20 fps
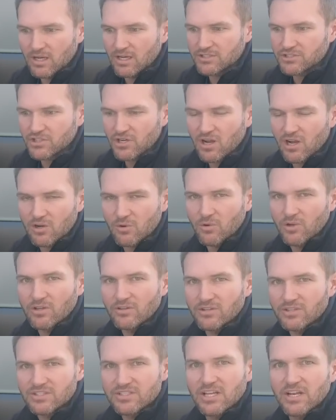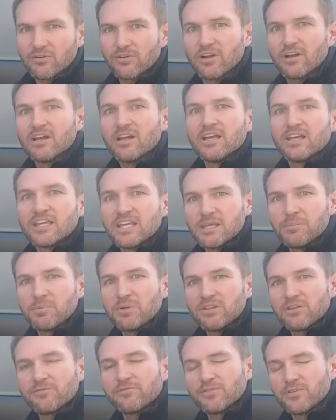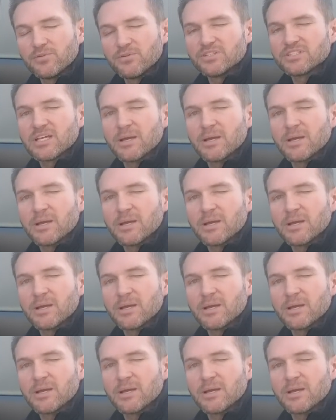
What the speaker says: shock oil, etc., keeping the fluid